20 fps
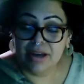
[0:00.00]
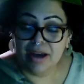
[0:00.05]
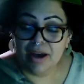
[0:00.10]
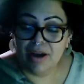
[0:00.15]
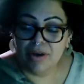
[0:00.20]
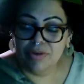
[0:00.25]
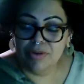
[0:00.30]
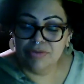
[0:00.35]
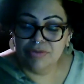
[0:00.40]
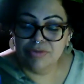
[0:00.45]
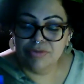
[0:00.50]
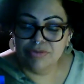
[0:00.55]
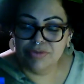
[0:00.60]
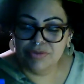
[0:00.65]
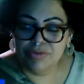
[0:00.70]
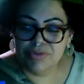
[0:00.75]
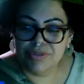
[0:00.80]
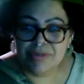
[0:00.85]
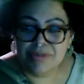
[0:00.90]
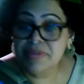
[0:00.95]
of
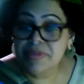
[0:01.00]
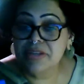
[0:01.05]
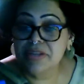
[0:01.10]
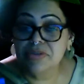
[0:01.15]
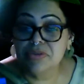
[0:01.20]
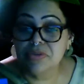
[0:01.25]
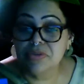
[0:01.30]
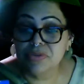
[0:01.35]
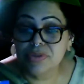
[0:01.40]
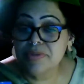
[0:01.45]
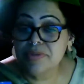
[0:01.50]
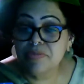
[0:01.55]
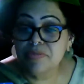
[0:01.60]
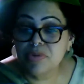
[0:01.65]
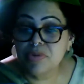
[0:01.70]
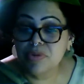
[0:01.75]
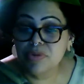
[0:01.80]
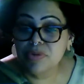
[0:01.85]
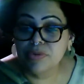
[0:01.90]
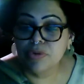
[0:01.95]
something so
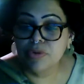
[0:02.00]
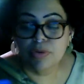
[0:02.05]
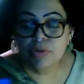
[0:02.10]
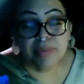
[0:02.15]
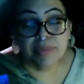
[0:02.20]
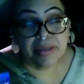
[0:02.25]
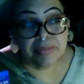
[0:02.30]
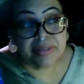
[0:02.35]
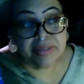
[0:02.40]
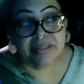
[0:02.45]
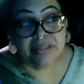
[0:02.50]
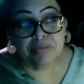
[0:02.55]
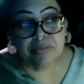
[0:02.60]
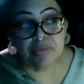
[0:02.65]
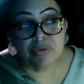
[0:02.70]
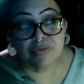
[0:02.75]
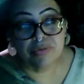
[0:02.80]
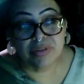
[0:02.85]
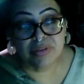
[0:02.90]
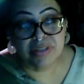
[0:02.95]
simple, or maybe simple
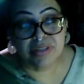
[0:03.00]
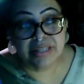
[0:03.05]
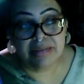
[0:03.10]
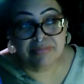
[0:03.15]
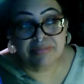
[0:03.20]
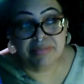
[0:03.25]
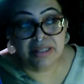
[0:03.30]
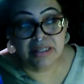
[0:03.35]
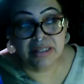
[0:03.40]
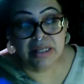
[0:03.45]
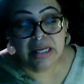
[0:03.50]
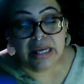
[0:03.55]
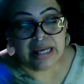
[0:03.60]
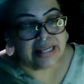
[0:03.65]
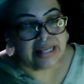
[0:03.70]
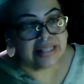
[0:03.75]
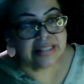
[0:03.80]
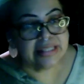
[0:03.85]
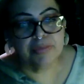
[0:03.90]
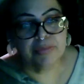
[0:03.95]
of a statement.
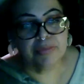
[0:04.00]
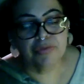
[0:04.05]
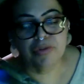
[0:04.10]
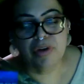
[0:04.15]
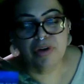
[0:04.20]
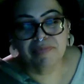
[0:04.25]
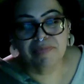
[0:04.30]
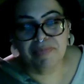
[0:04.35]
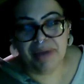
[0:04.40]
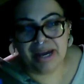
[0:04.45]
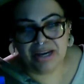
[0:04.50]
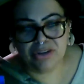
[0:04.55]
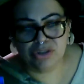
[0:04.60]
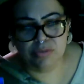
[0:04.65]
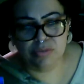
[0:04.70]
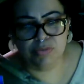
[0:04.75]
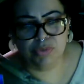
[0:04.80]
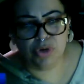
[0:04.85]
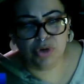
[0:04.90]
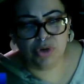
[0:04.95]
Some of you have
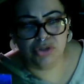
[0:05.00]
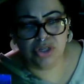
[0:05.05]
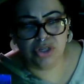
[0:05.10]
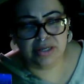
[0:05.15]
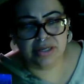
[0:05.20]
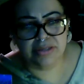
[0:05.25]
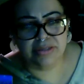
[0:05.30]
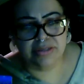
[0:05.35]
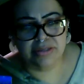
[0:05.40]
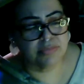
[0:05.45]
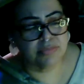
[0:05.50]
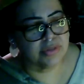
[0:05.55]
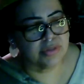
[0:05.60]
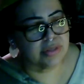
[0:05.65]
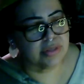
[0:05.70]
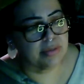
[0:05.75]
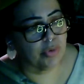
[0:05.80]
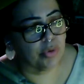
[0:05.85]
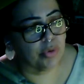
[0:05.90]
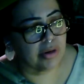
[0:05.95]
passion projects,
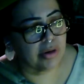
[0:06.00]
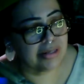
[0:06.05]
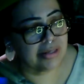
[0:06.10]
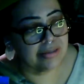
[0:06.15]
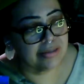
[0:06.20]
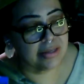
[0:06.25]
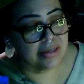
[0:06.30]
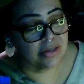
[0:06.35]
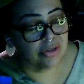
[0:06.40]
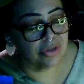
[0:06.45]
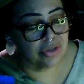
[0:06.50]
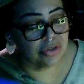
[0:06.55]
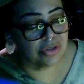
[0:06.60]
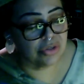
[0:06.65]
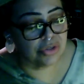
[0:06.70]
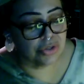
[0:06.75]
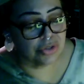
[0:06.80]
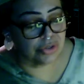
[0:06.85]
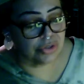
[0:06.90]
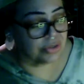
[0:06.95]
some organizations
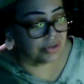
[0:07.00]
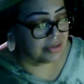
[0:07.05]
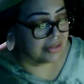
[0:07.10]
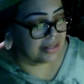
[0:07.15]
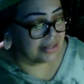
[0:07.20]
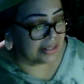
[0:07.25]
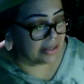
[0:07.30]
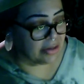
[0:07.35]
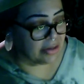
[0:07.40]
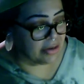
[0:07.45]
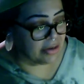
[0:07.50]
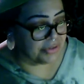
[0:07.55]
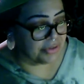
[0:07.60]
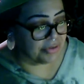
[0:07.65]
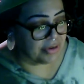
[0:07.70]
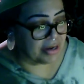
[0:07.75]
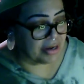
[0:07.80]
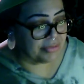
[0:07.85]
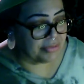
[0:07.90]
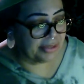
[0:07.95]
you're getting off the
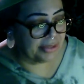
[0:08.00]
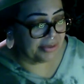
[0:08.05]
ground here,